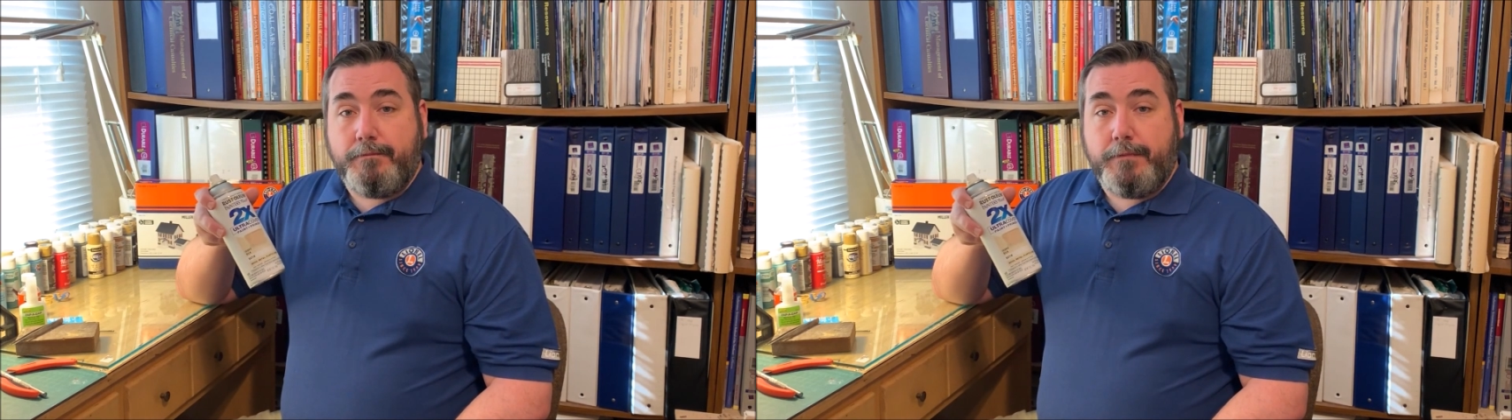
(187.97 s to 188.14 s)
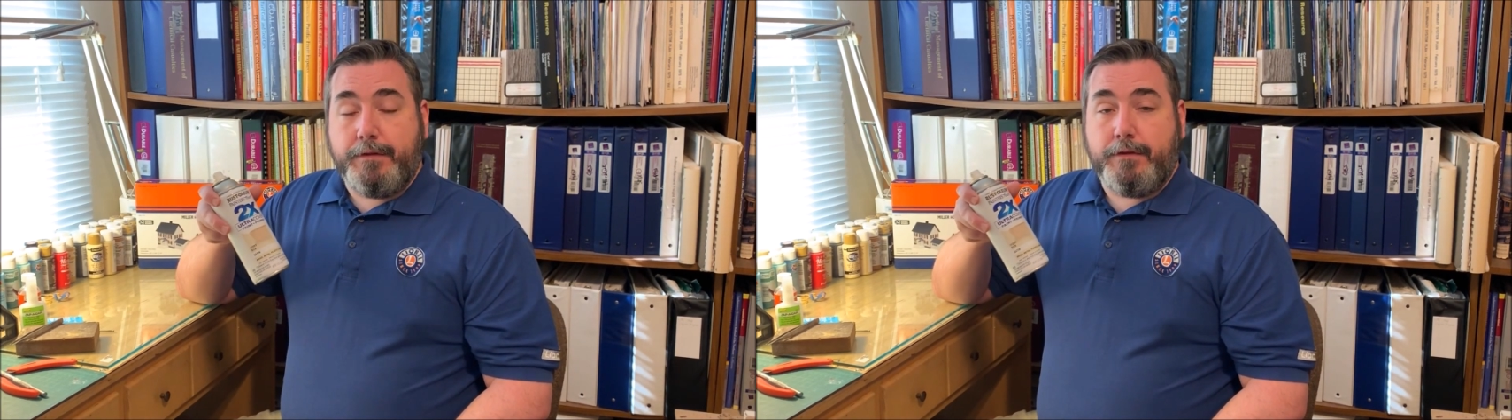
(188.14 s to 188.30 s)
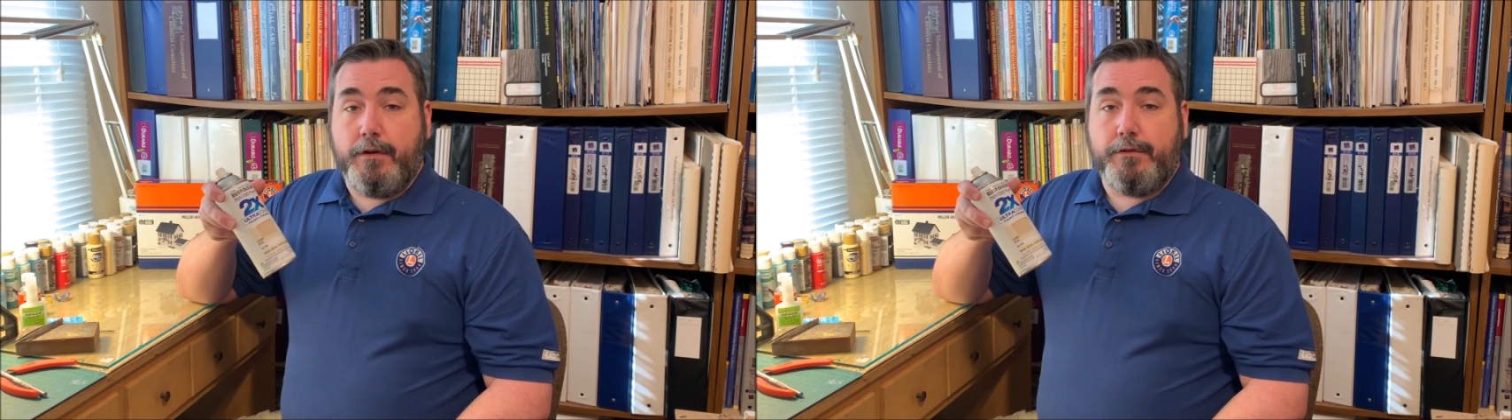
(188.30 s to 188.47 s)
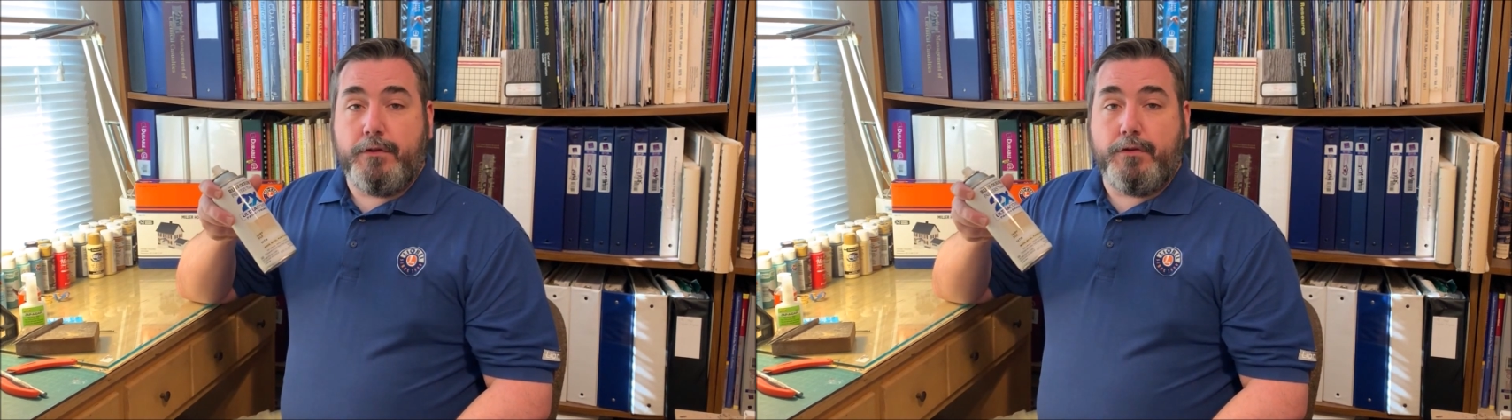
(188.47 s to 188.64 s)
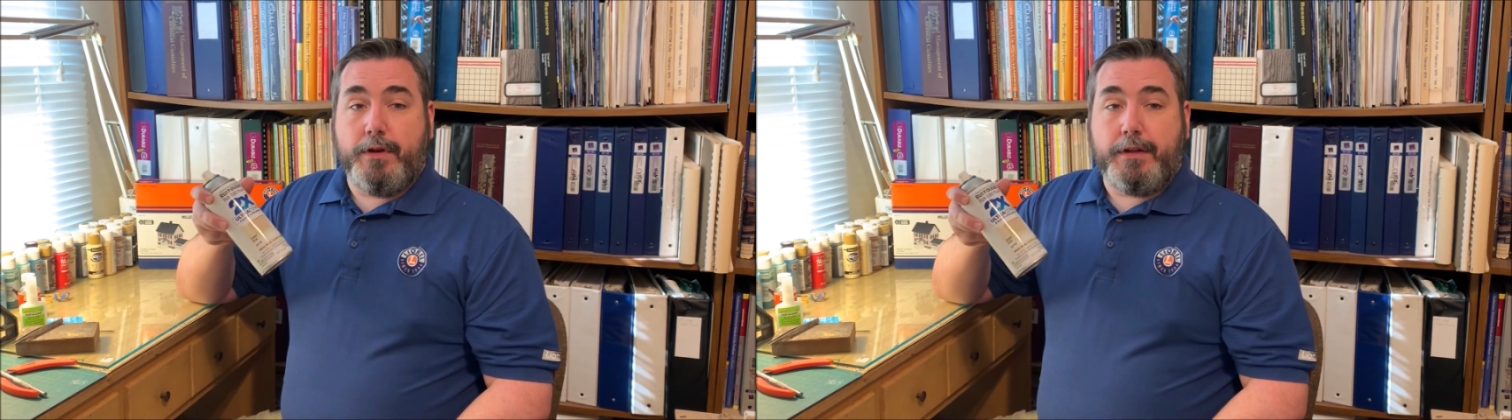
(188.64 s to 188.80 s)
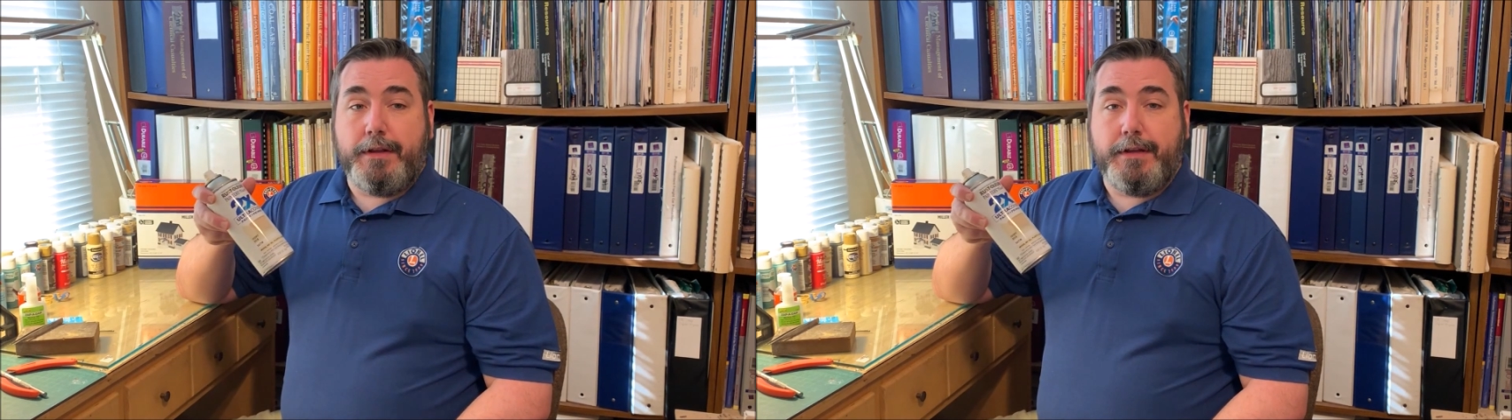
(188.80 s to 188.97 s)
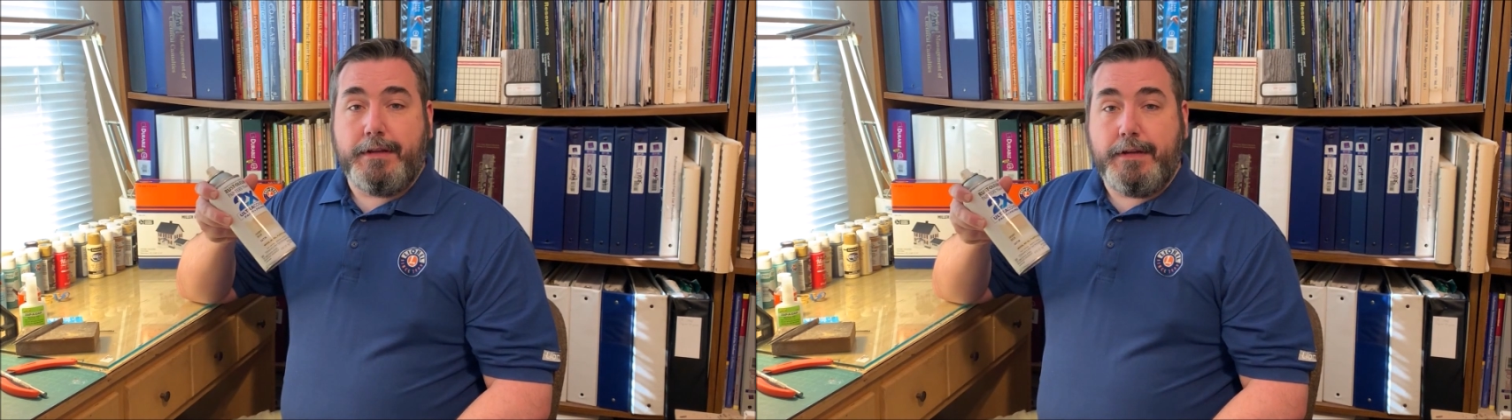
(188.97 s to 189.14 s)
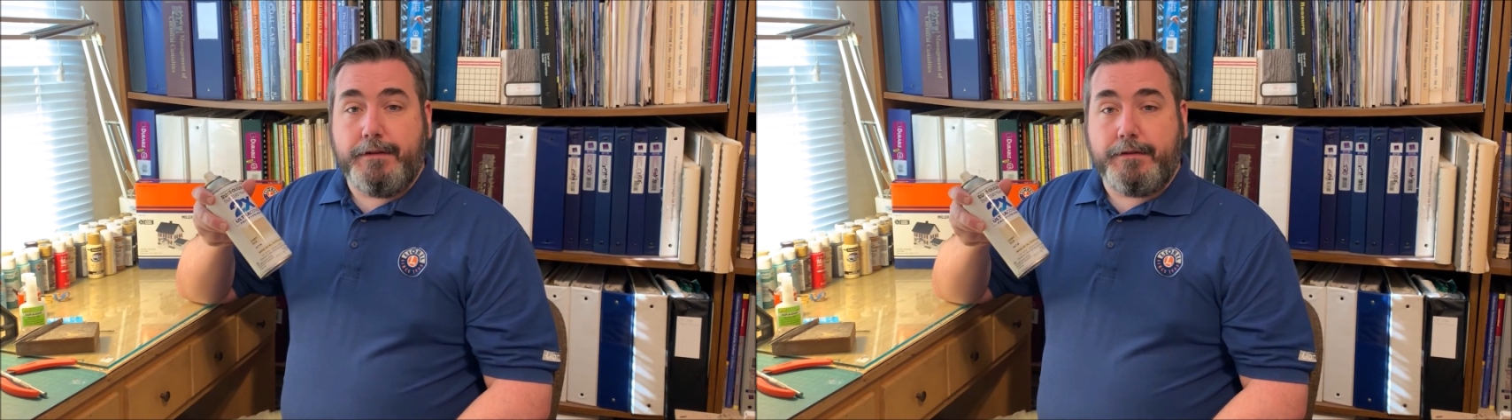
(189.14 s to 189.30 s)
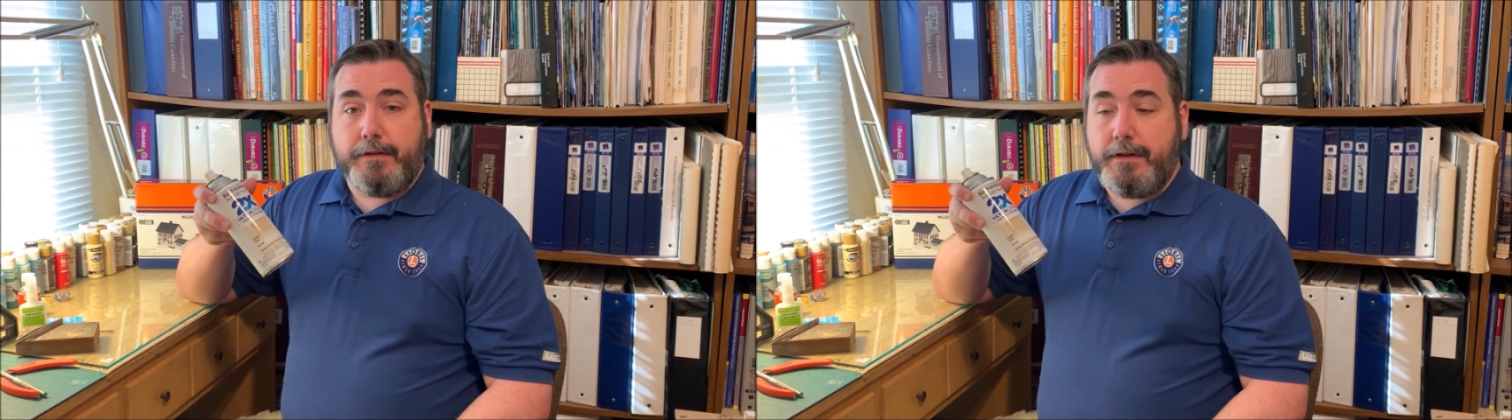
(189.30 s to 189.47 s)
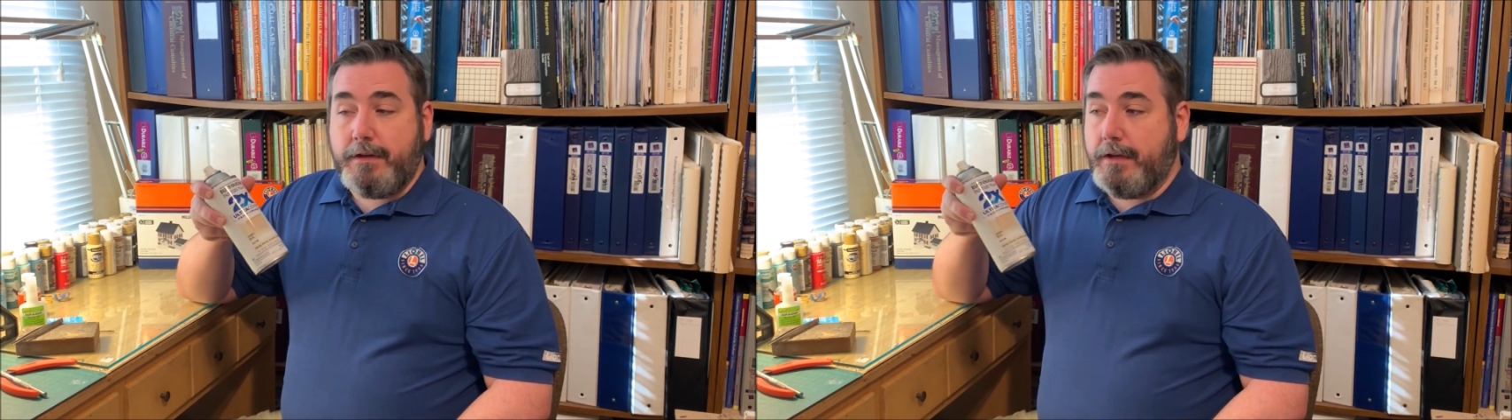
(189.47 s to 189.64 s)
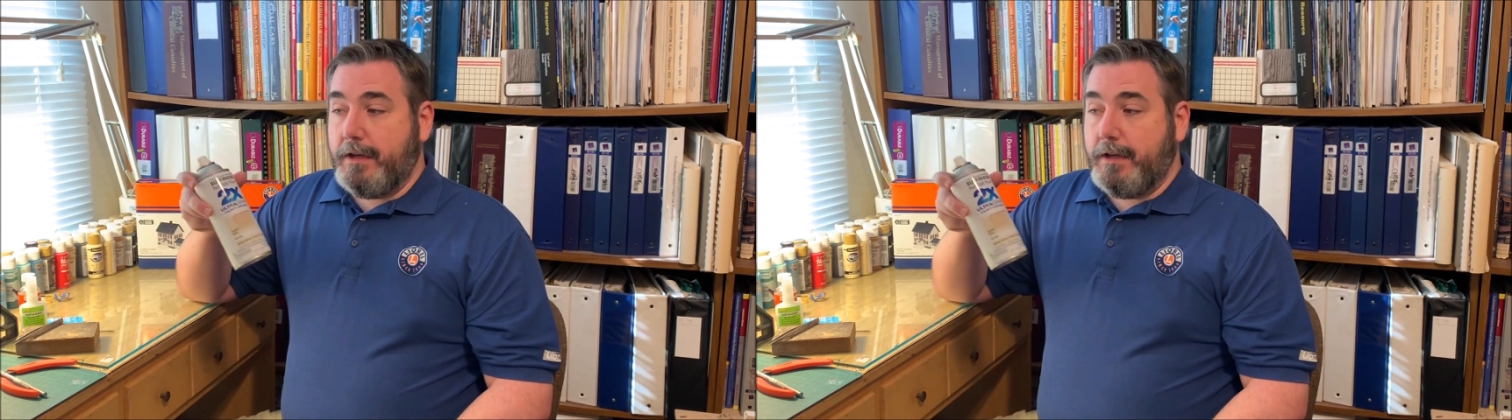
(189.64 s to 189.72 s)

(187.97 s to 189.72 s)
This goes on quickly and easily